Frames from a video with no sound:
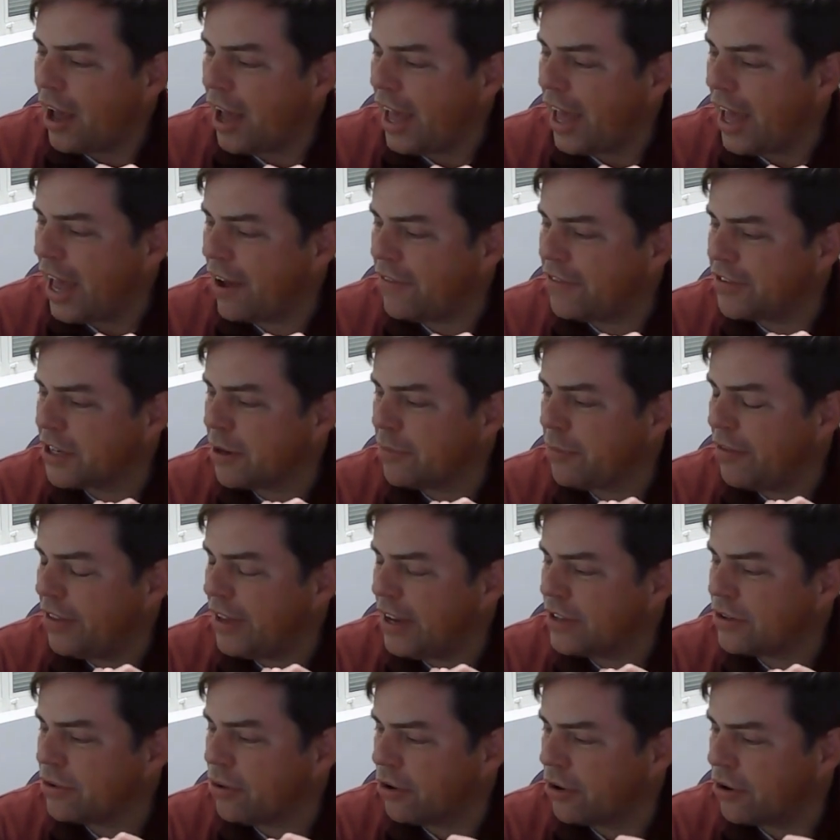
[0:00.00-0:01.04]
I have some
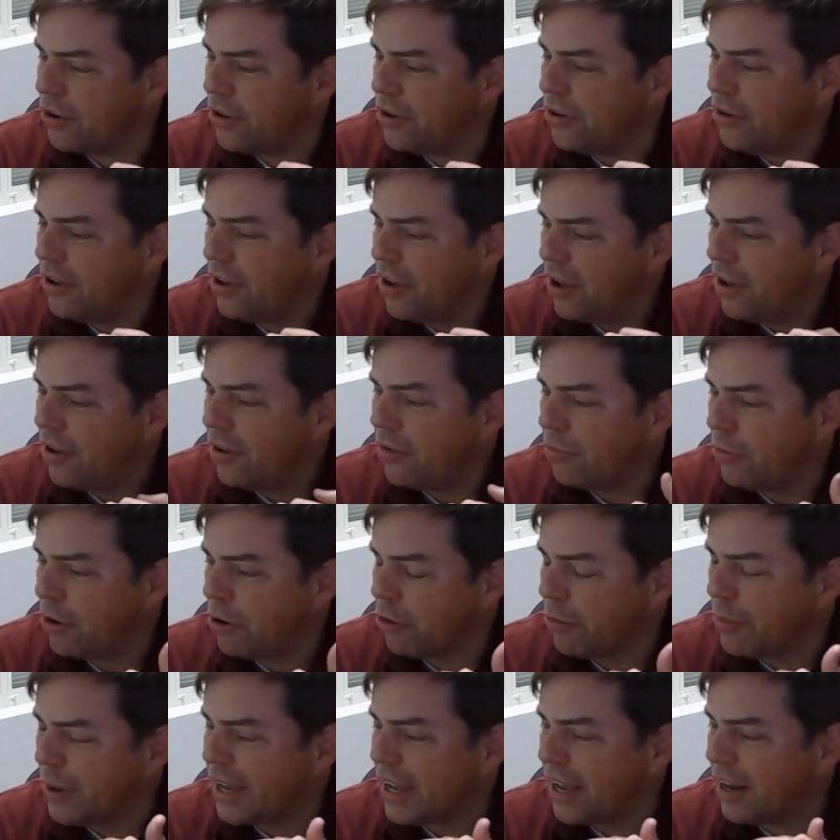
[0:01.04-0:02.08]
of these ordered.
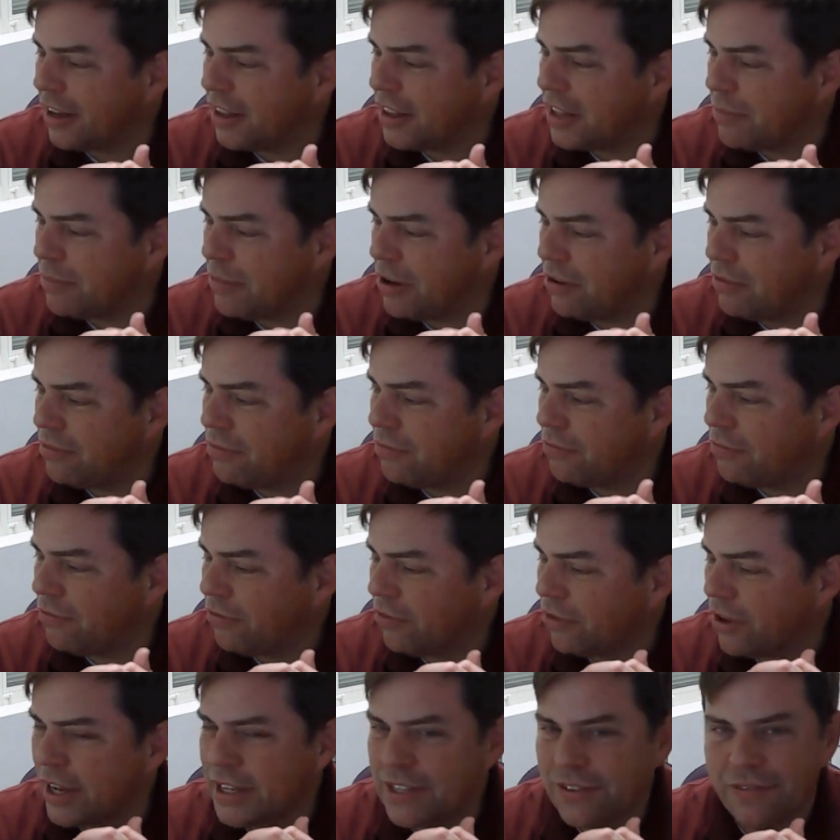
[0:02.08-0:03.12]
We will be getting them in
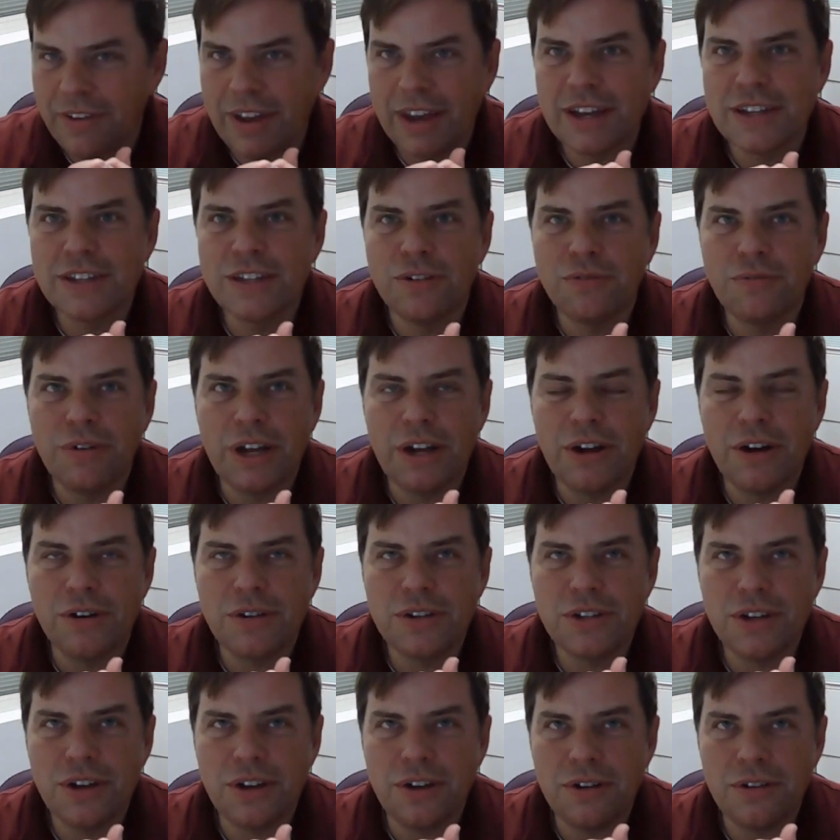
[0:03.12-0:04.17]
Las Vegas and
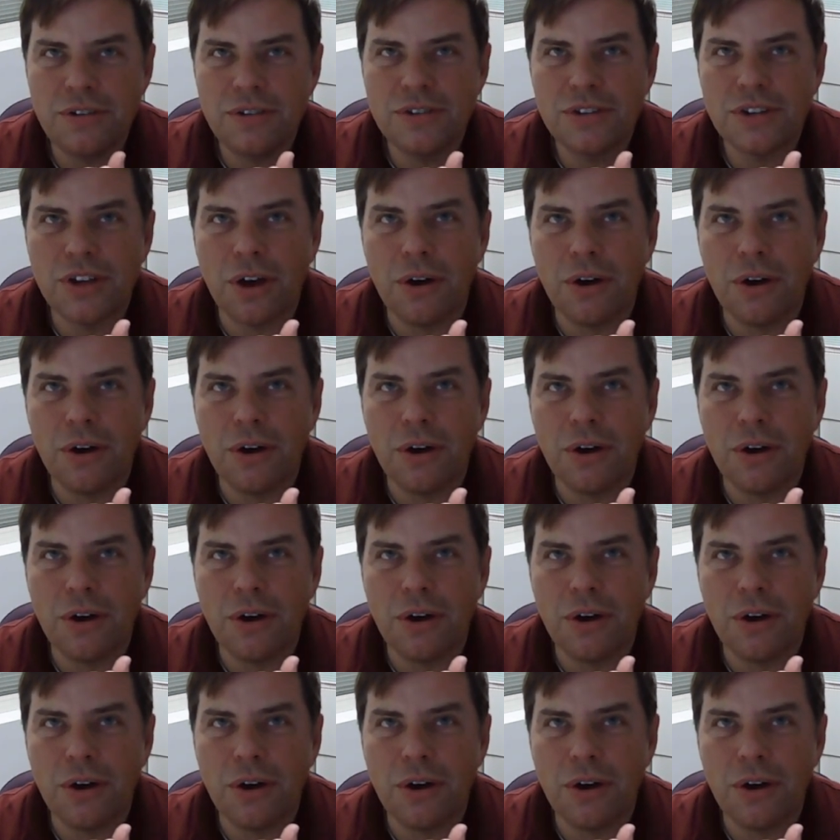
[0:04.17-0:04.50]
Reno soon.